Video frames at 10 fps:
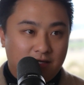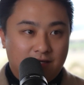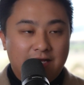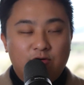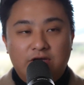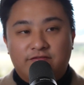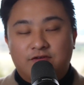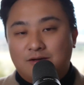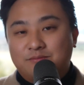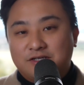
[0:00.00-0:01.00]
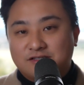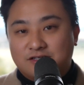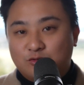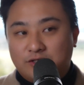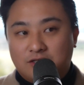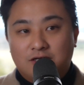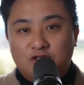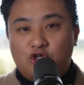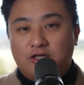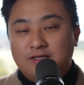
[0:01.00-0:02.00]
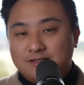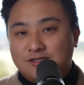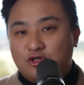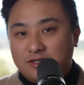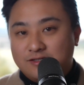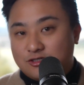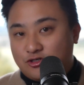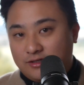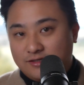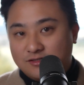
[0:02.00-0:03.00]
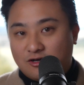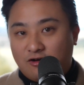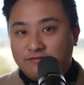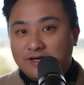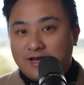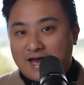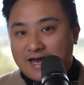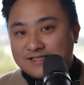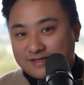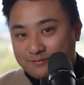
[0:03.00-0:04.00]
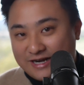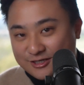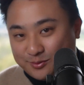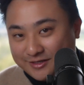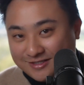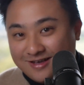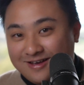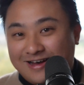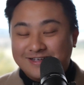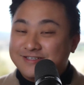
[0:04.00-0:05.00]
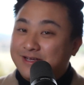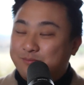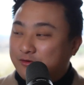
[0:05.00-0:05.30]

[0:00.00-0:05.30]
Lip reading: And now we have companies that are doing trillions and trillions and trillions of asset management under their